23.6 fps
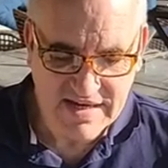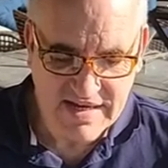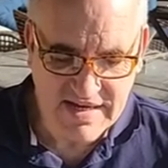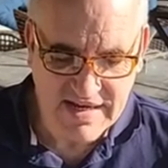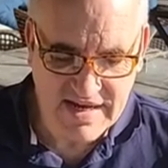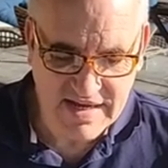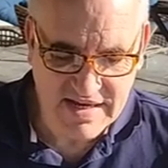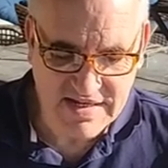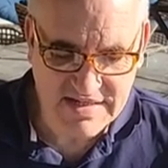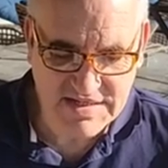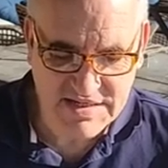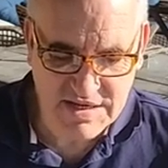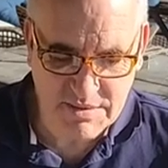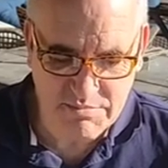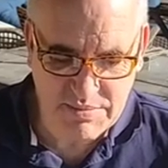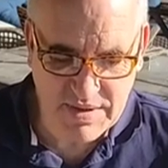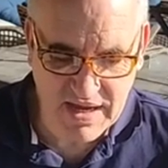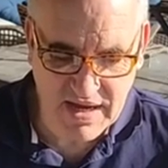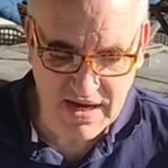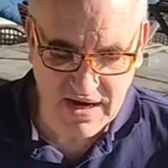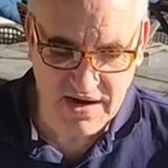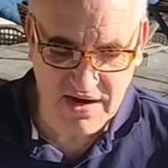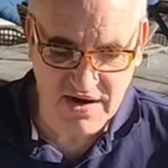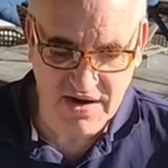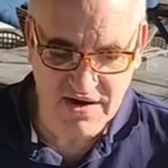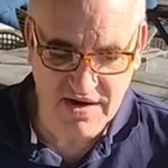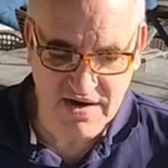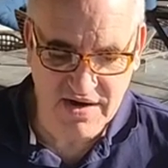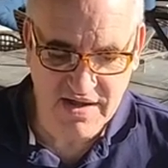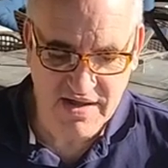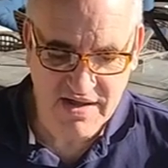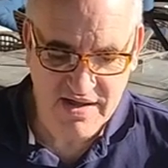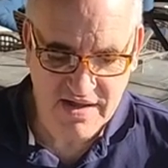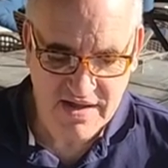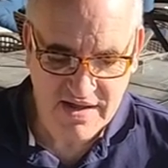
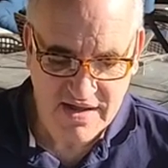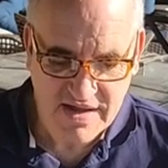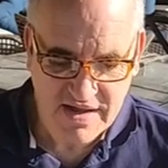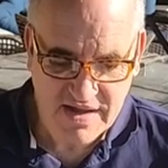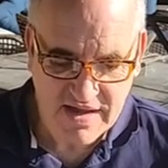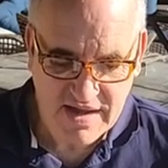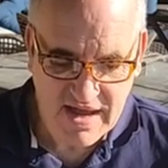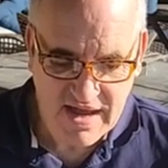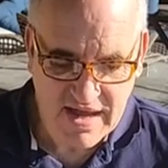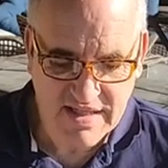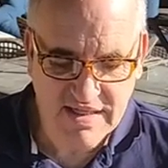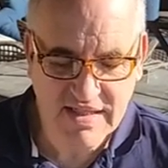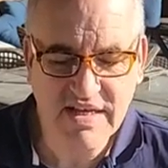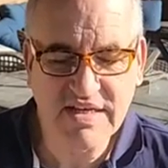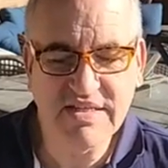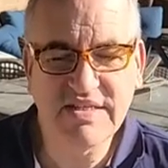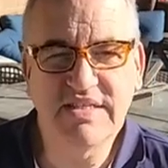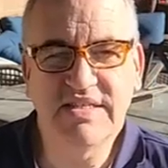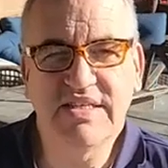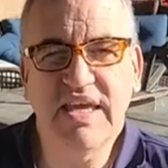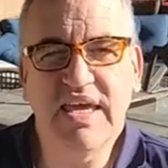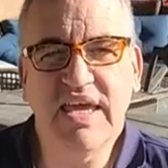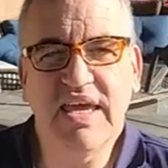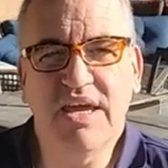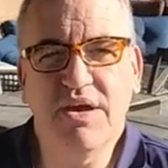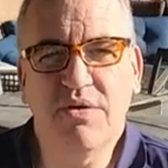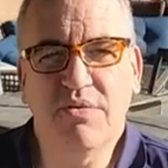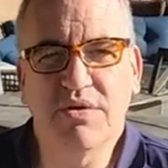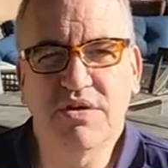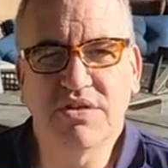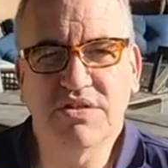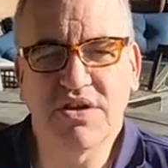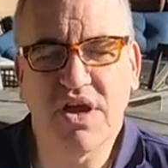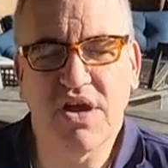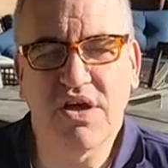disappeared, and the sea
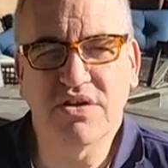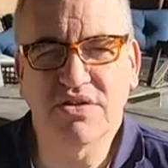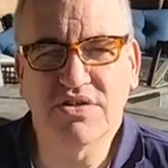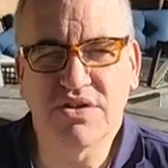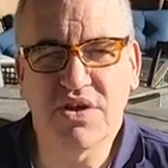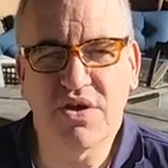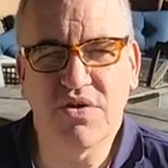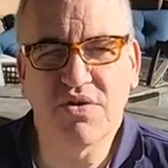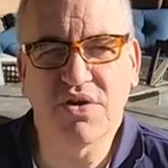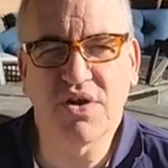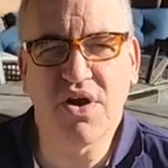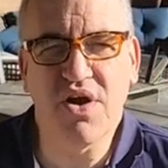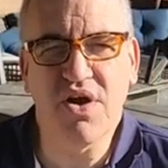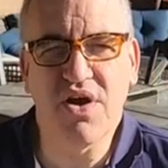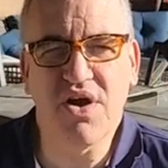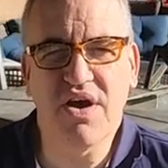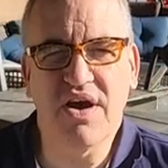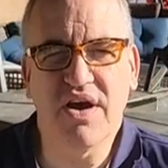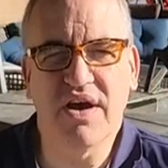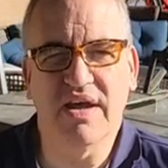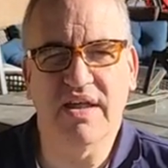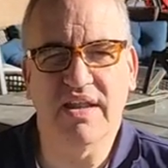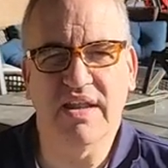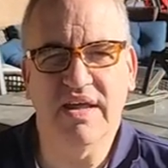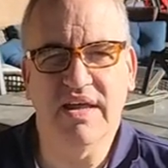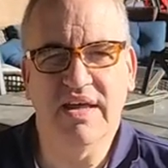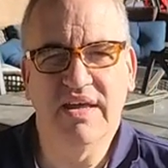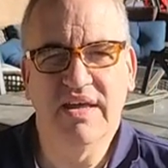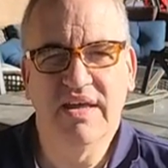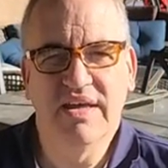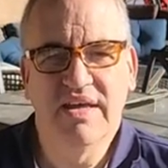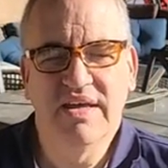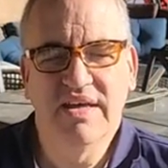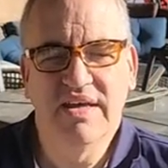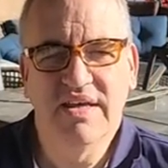was also gone.
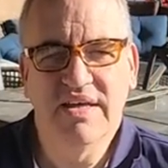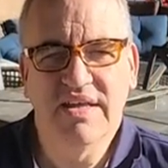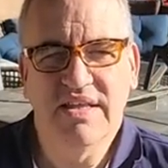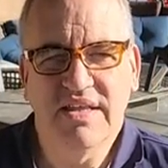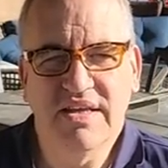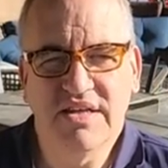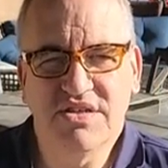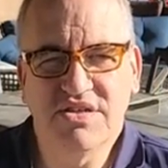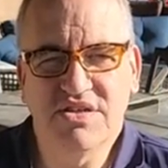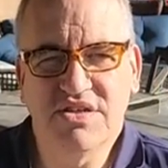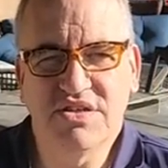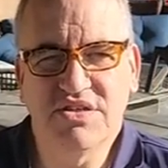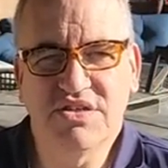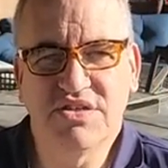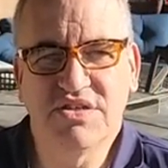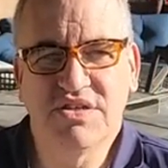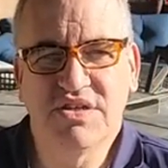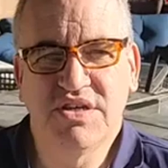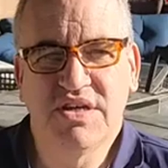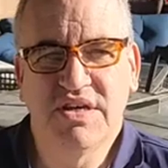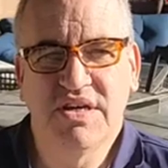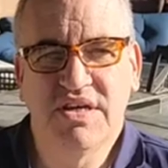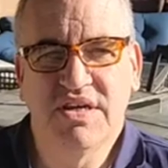This is